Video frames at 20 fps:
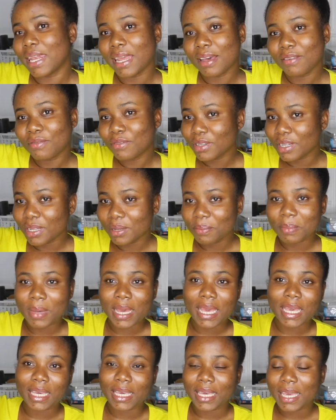leveling
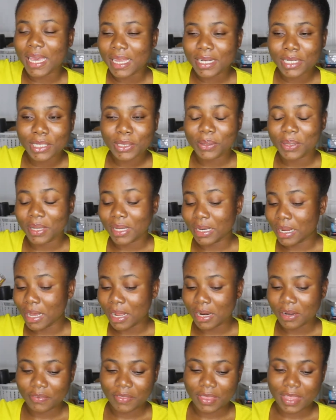my candle and
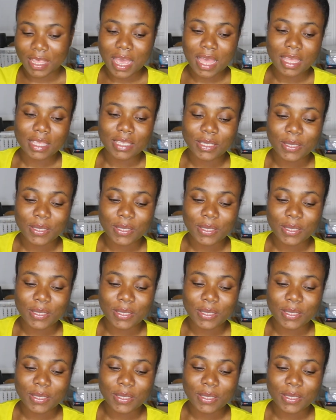all of that.